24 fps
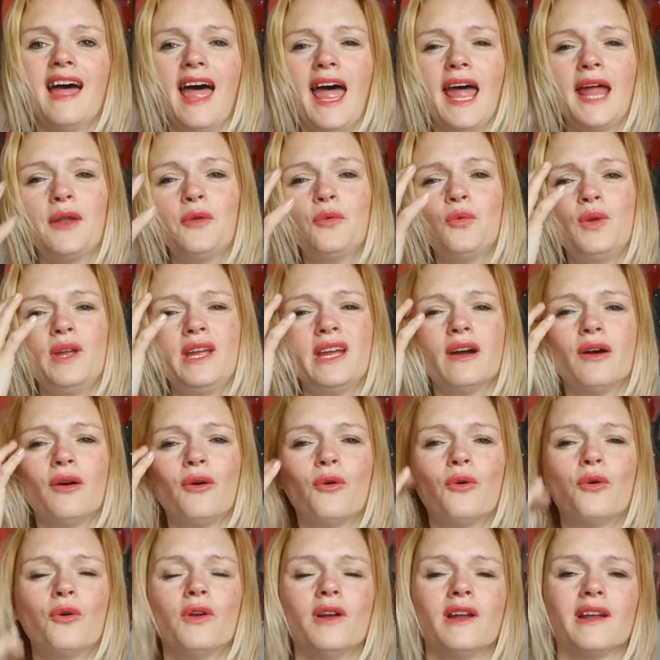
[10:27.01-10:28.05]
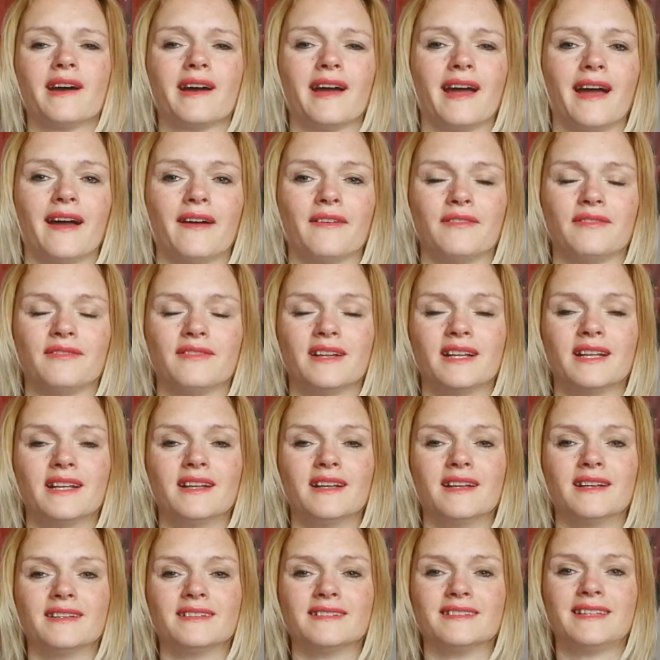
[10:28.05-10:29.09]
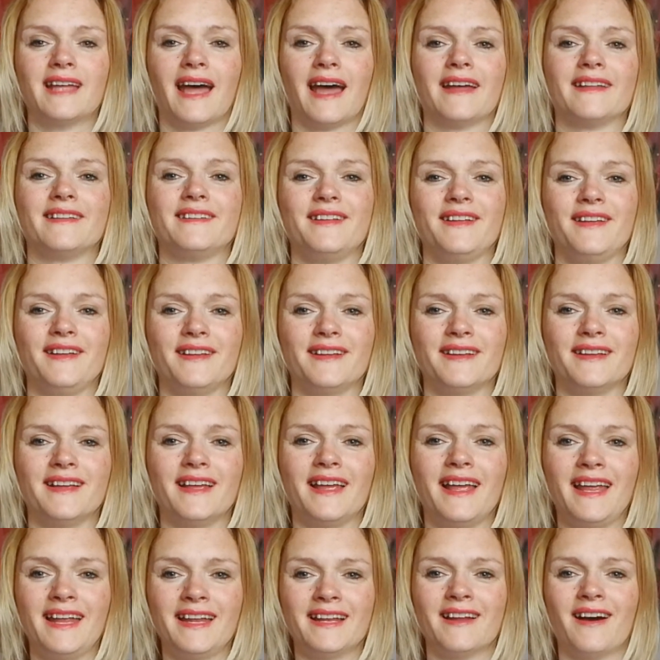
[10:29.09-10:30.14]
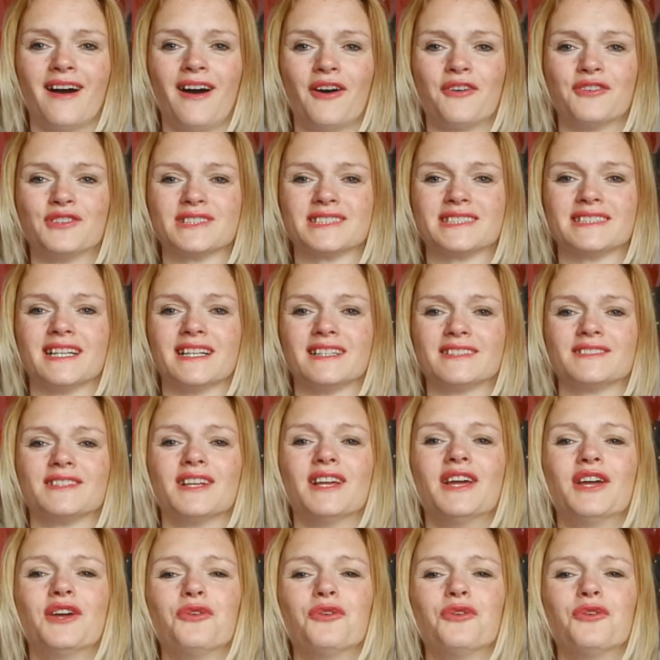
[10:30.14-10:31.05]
And we all have that in ourselves.